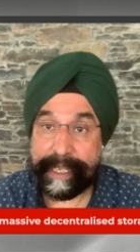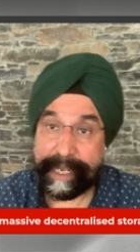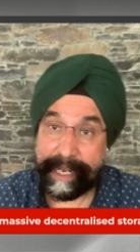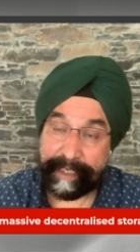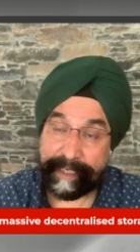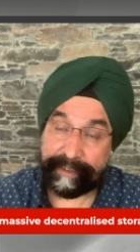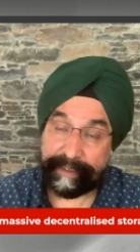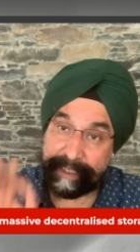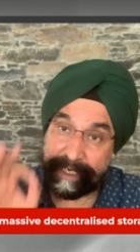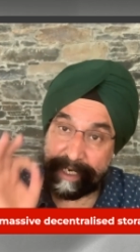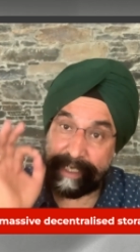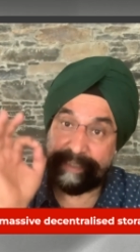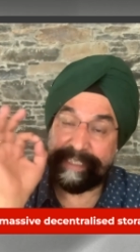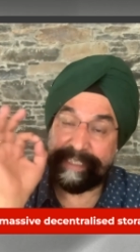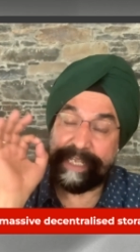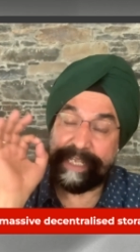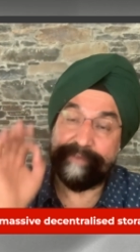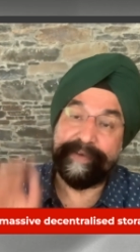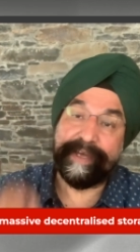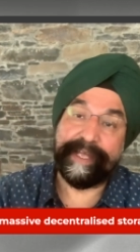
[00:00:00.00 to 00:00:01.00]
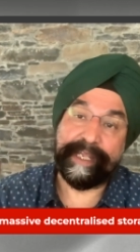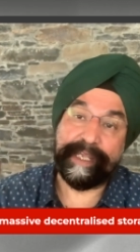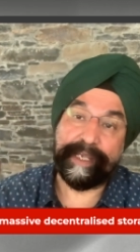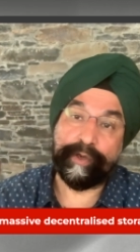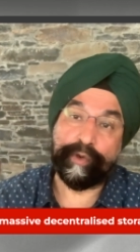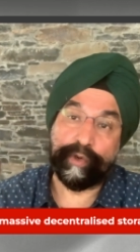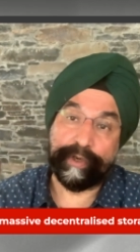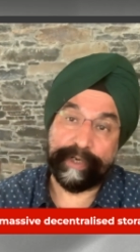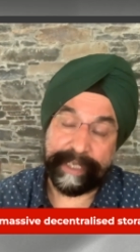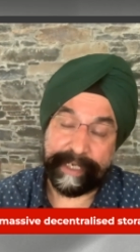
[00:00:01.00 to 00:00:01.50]
And third thing very
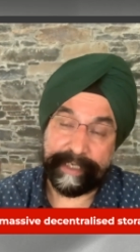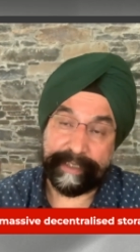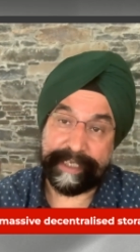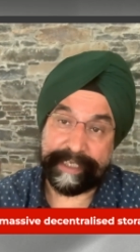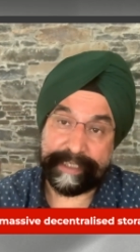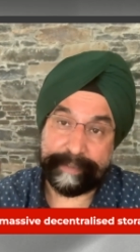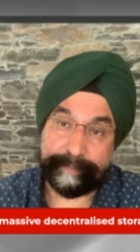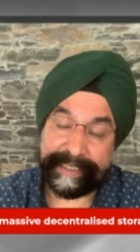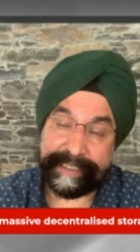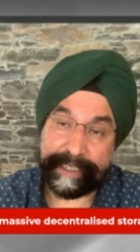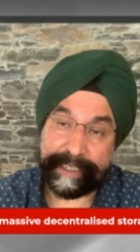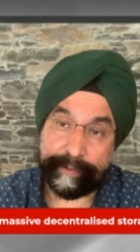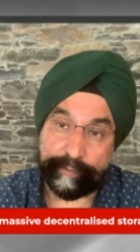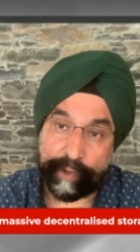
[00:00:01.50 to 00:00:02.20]
good in this budget